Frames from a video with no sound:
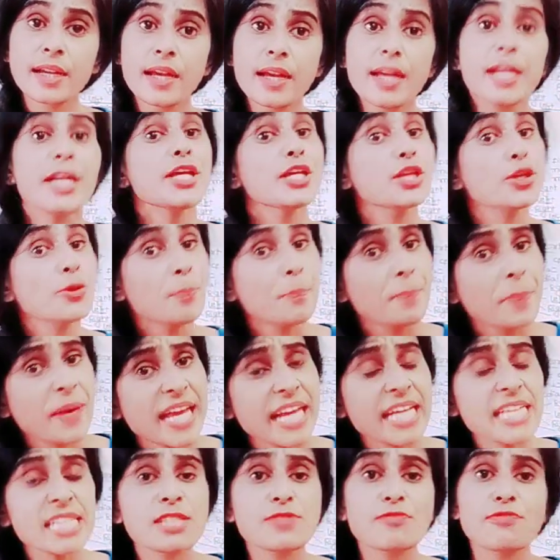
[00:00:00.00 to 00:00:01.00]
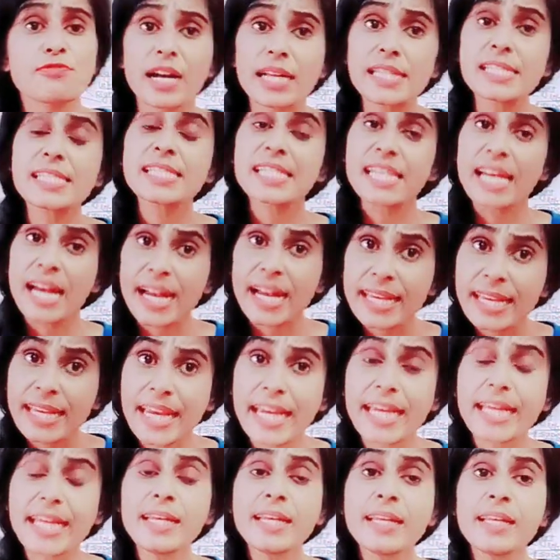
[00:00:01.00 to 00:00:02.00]
You please once again
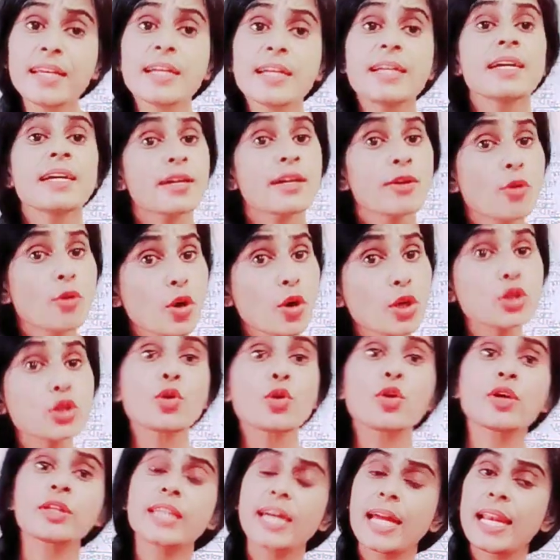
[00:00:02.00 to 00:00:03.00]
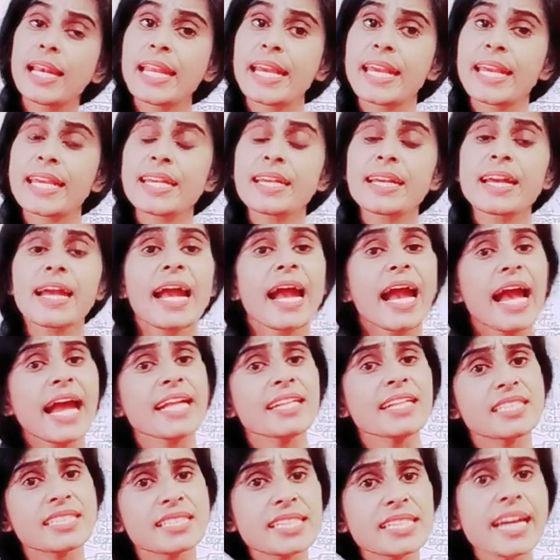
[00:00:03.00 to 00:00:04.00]
go through the link and
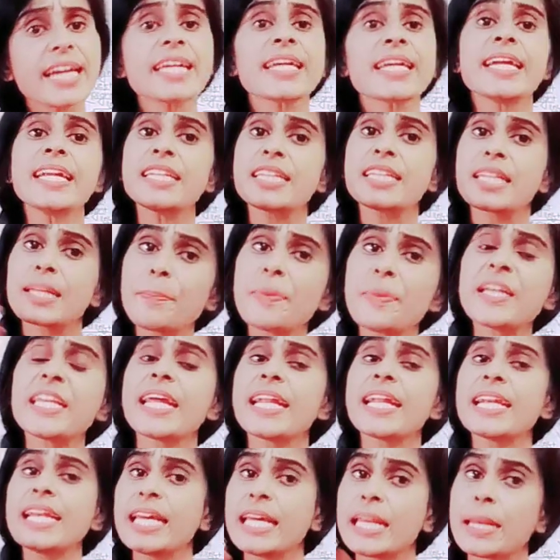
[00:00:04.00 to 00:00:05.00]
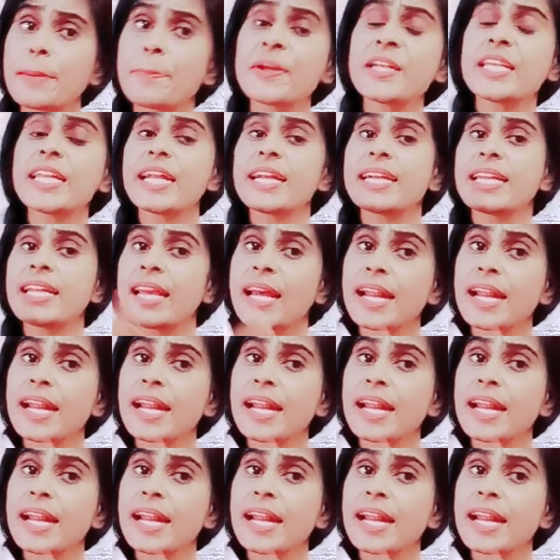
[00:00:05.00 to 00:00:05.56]
check it repeatedly